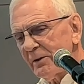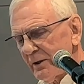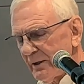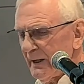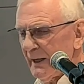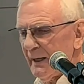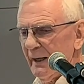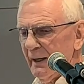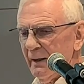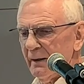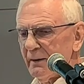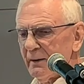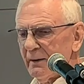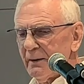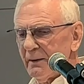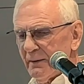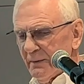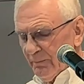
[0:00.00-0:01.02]
today.
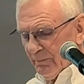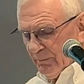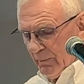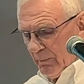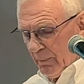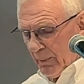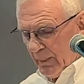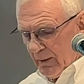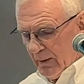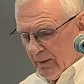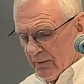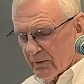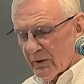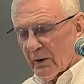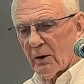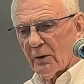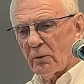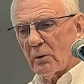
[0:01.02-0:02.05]

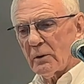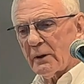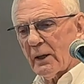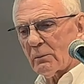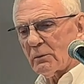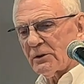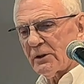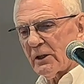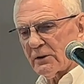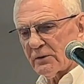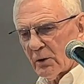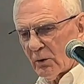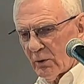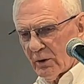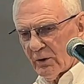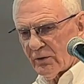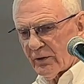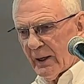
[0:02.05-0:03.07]
So I thought that was just a
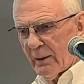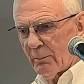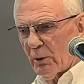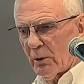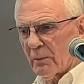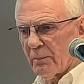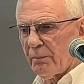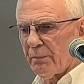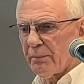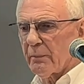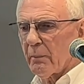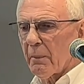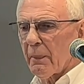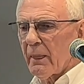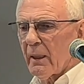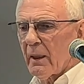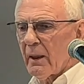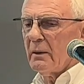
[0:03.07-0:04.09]
good example.
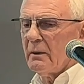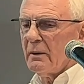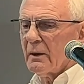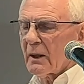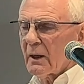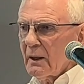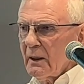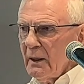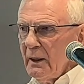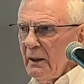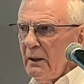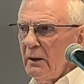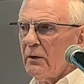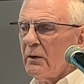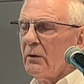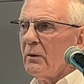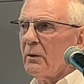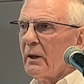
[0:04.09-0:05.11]
The key
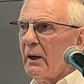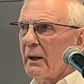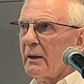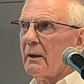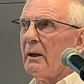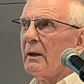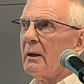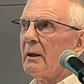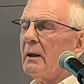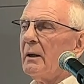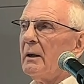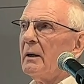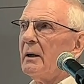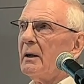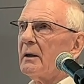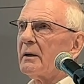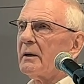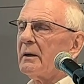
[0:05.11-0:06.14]
to getting
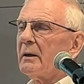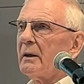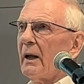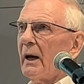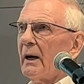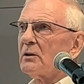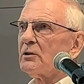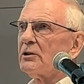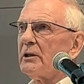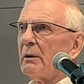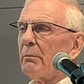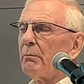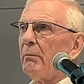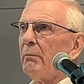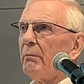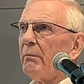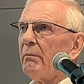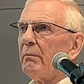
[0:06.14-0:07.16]
a township
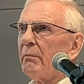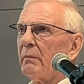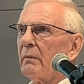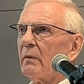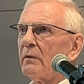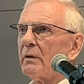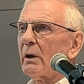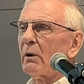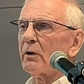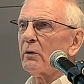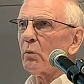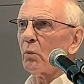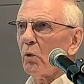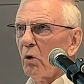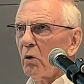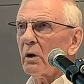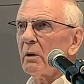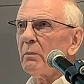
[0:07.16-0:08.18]
so it's
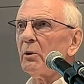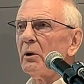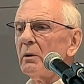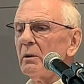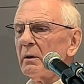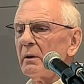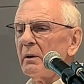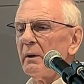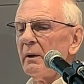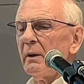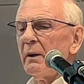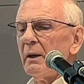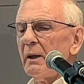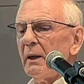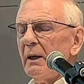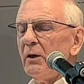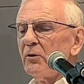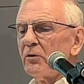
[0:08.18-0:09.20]
walkable
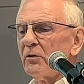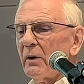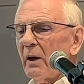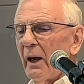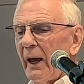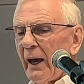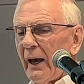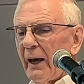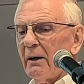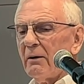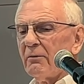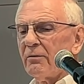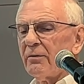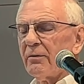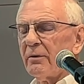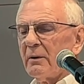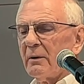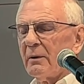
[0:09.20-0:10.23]
is to have
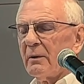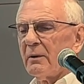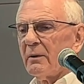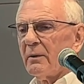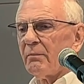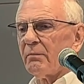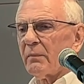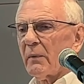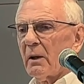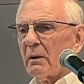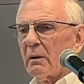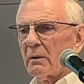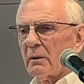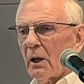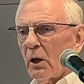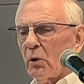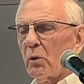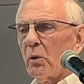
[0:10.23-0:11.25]

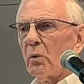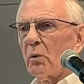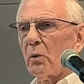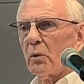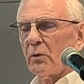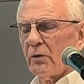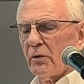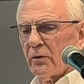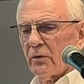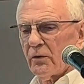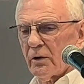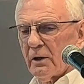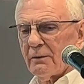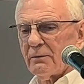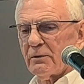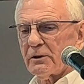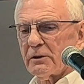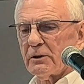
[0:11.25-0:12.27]
local goods and
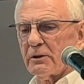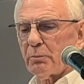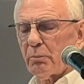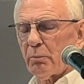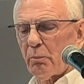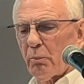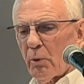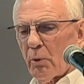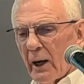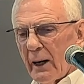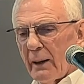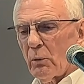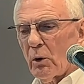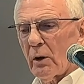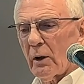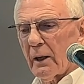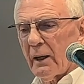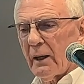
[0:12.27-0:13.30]
services,
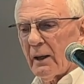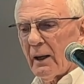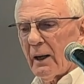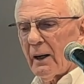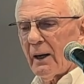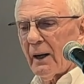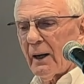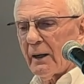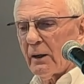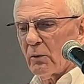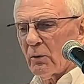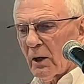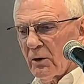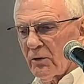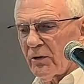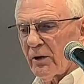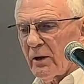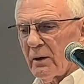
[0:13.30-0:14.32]
primarily a
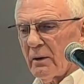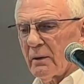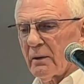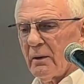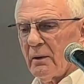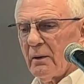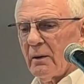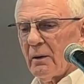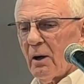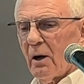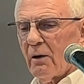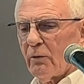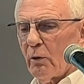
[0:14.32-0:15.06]
grocer of